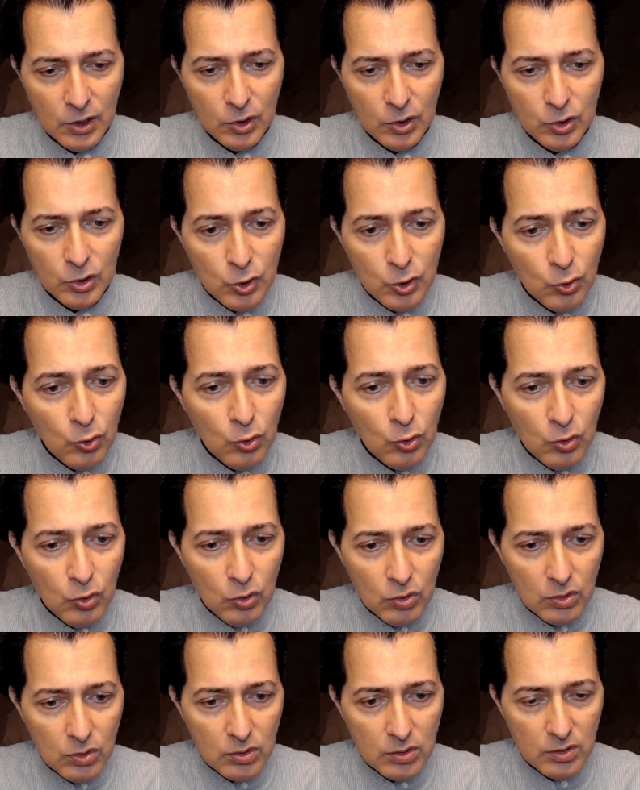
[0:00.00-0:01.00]
2
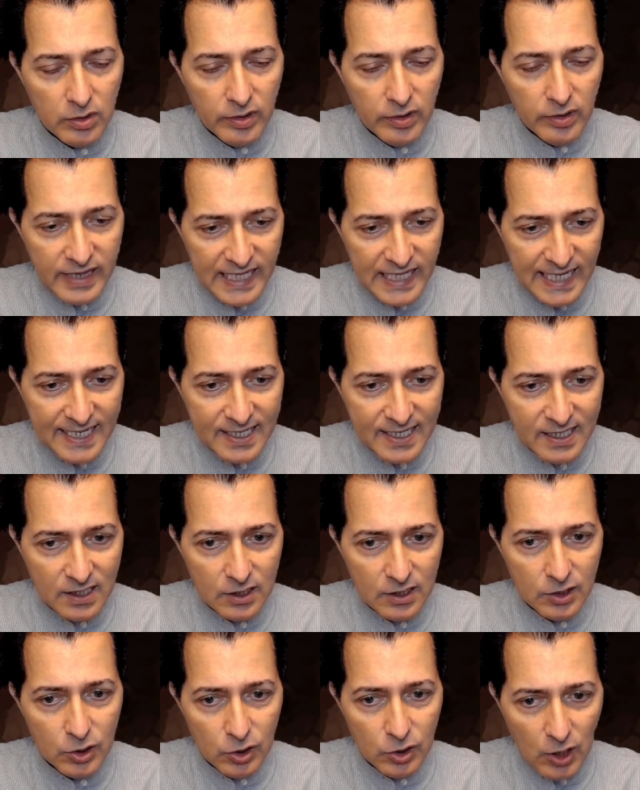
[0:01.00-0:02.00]
thick
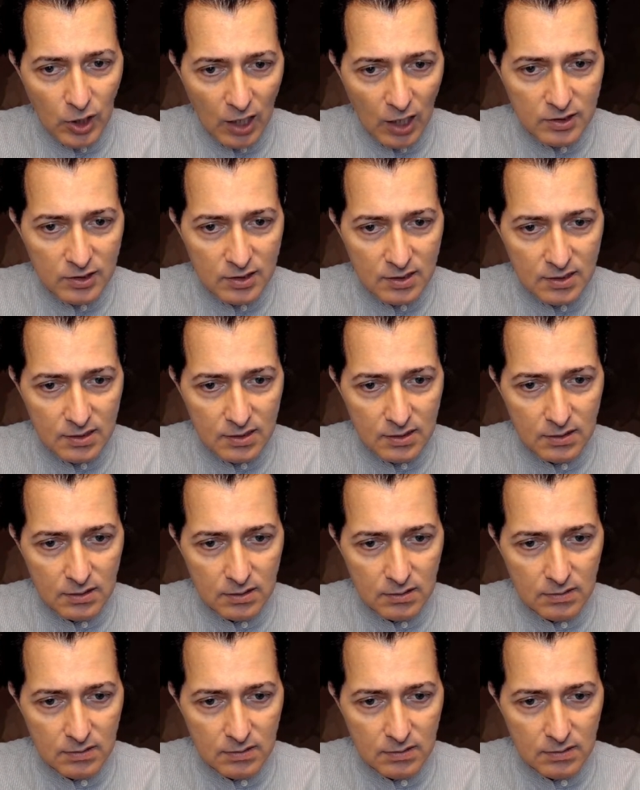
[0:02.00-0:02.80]
dots.